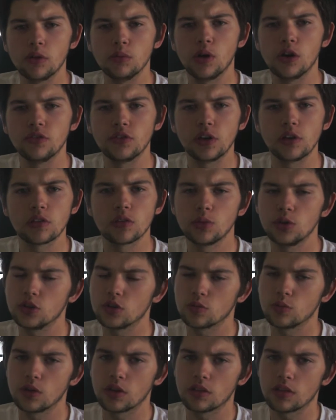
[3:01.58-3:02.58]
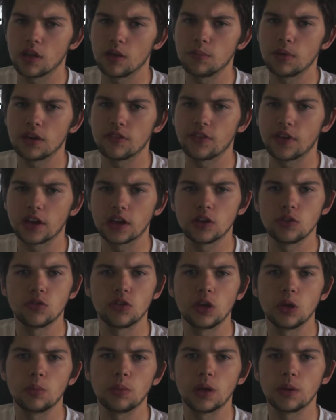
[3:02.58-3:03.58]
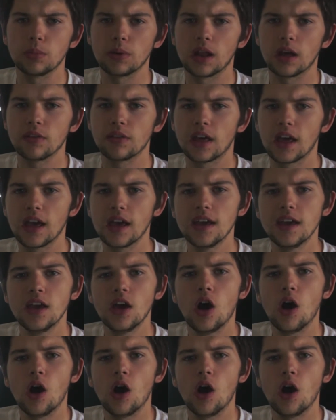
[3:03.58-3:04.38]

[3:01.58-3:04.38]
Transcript: and more views. We just want to say a big thank you to you people out there.